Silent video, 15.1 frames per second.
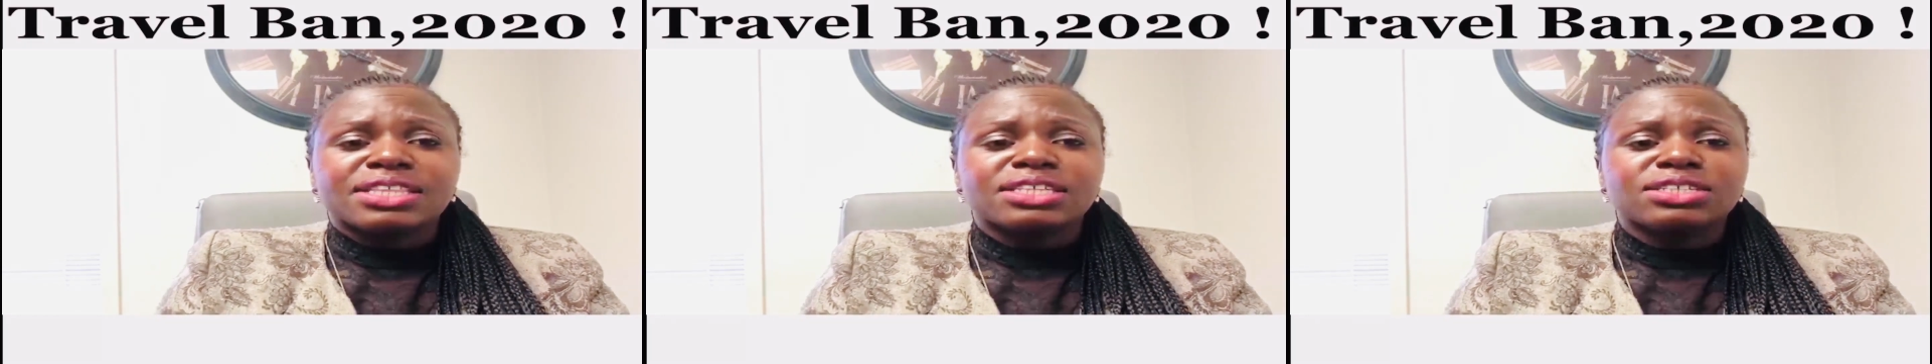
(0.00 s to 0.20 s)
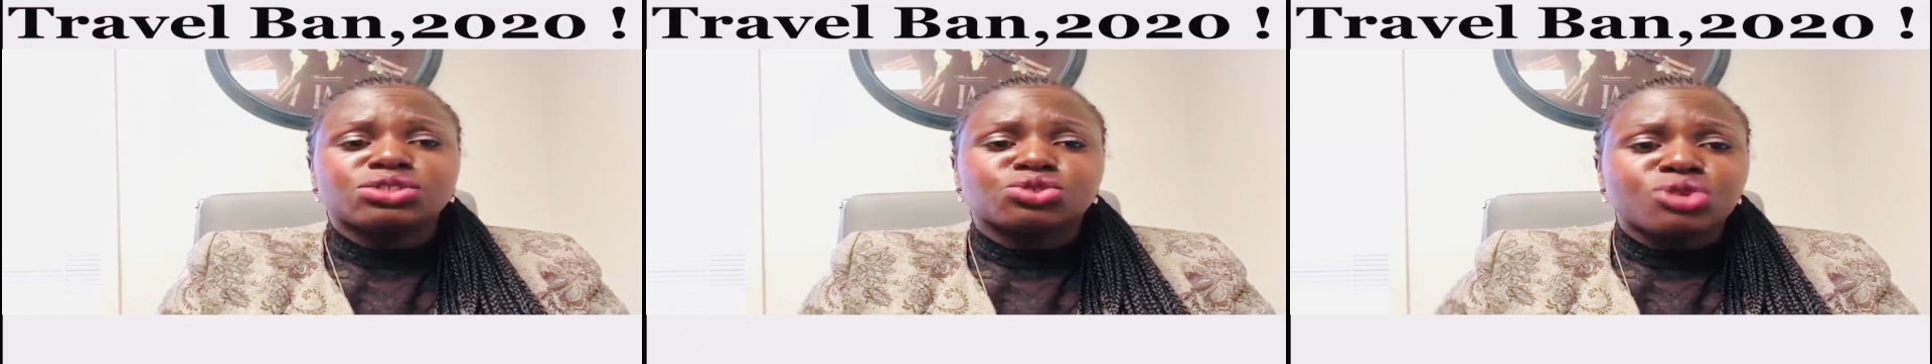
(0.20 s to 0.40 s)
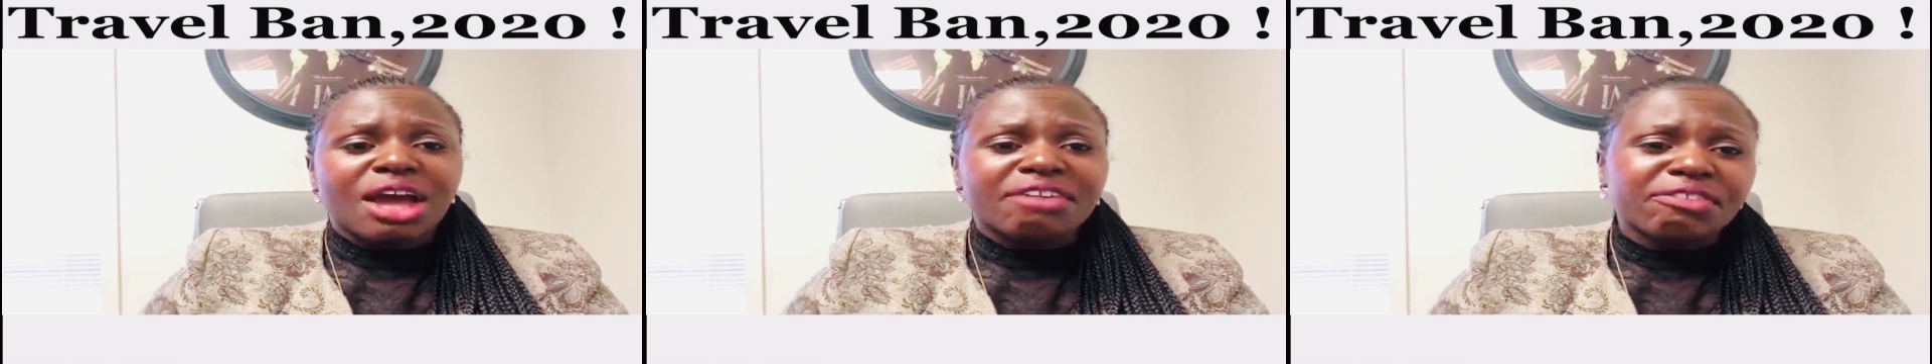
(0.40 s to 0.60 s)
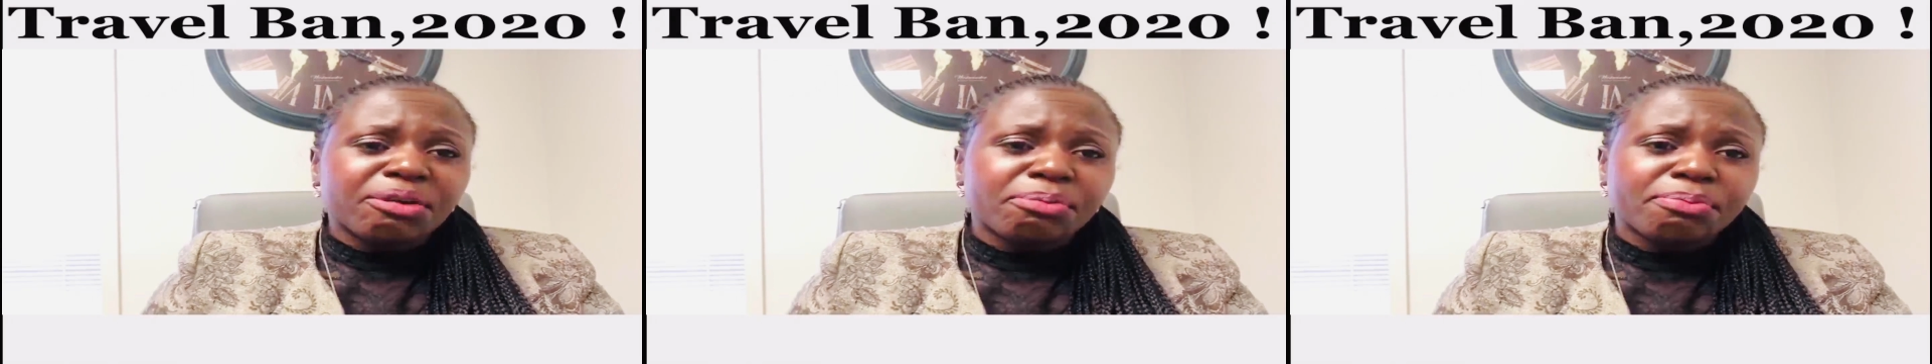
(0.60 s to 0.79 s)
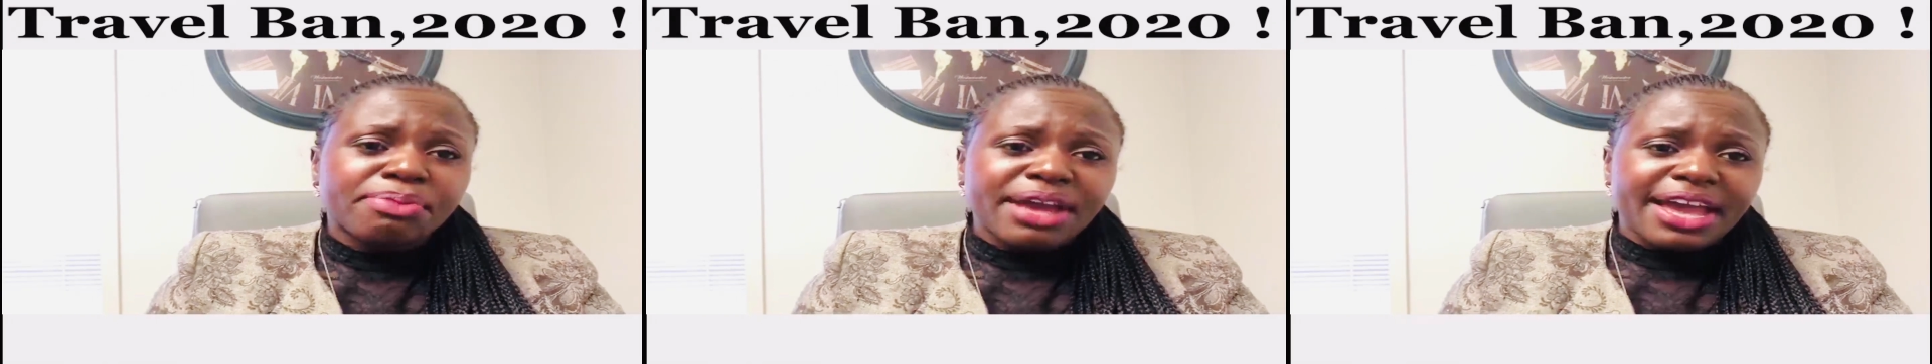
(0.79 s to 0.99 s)
the
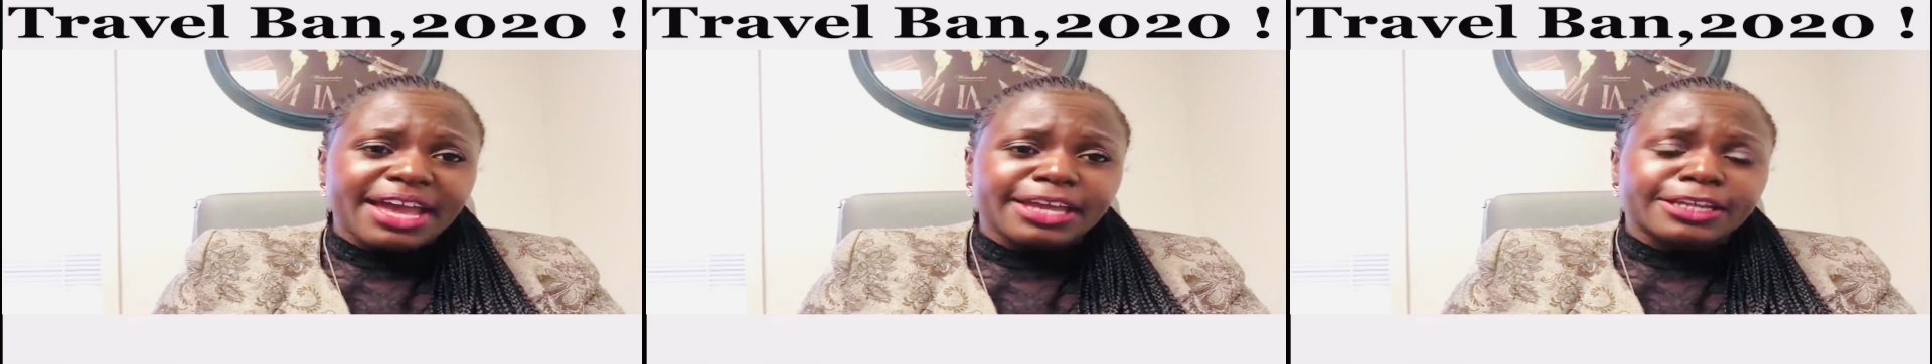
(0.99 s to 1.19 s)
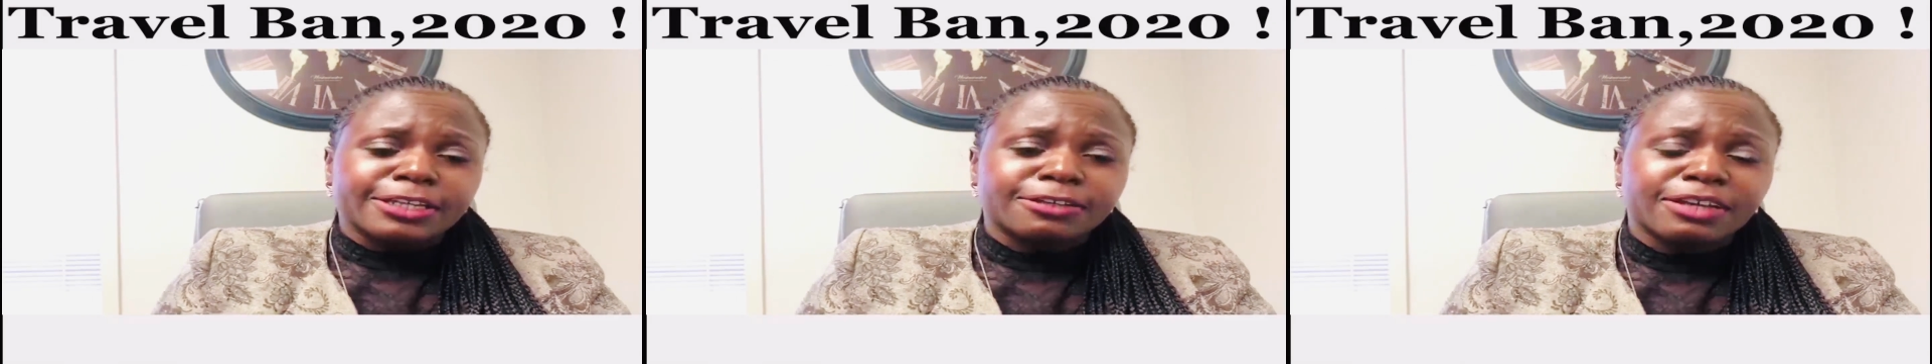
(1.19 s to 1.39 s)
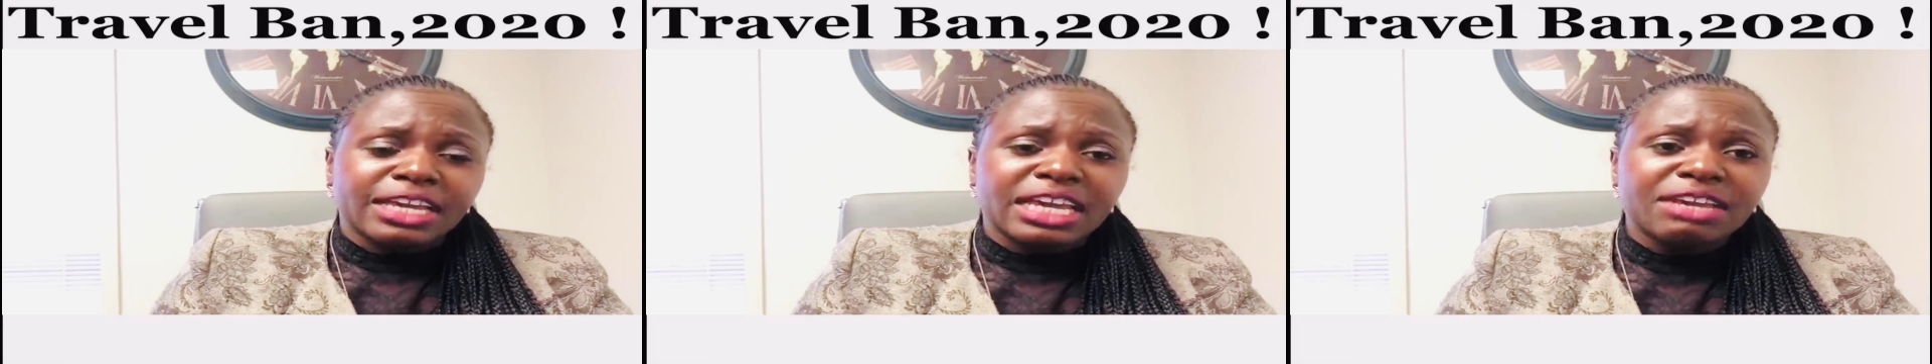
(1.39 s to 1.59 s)
travel ban,